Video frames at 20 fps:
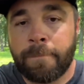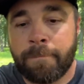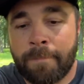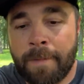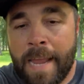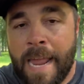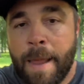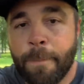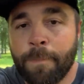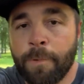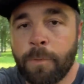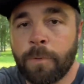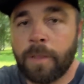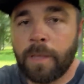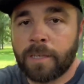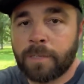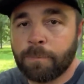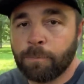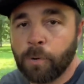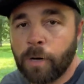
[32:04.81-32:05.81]
happy with
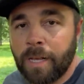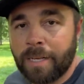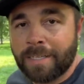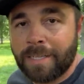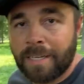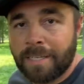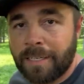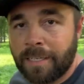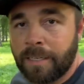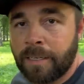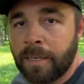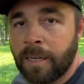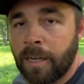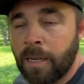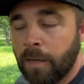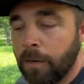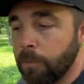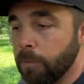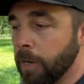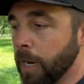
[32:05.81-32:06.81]
us processing
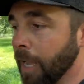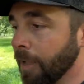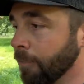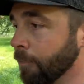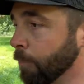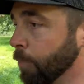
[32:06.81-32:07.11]
Ralph